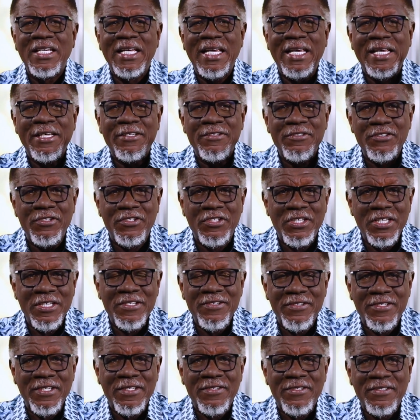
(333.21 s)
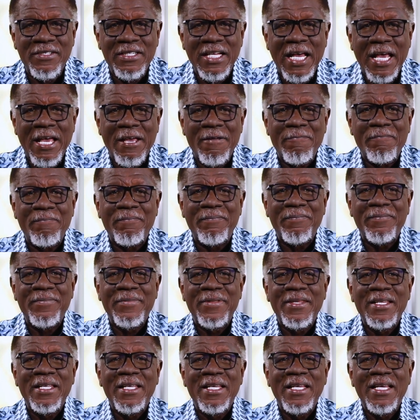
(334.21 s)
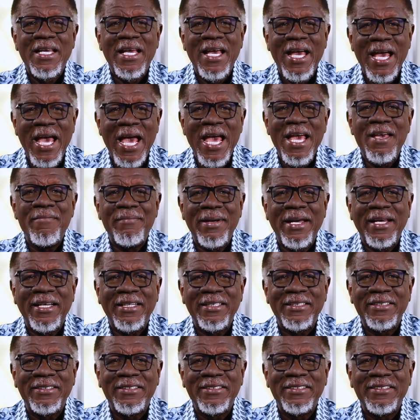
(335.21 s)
In Jesus' name, amen